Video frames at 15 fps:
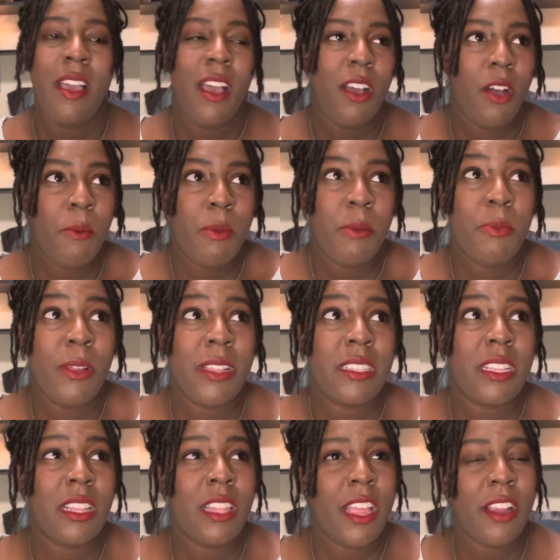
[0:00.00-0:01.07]
I hope it brings
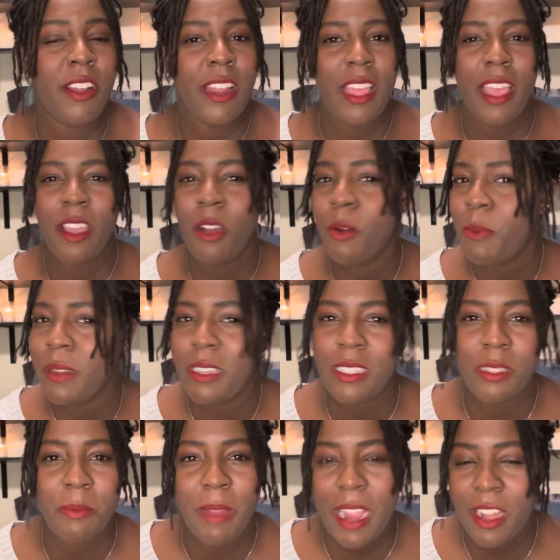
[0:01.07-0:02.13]
clarity. I hope it
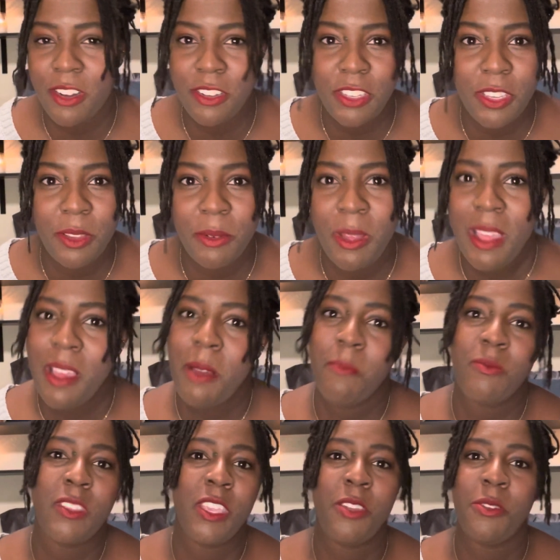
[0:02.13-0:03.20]
inspires you
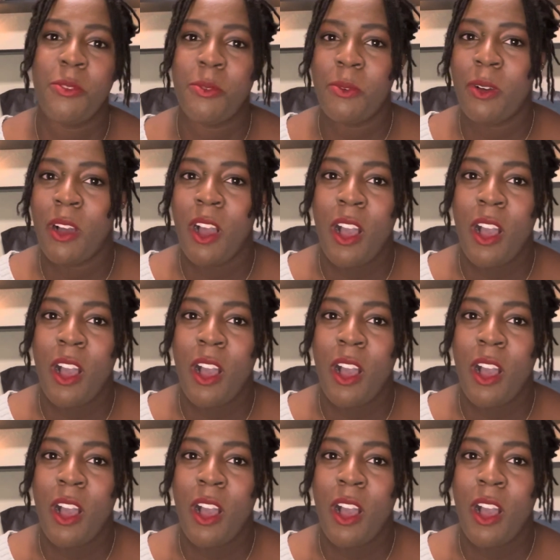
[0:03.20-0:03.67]
to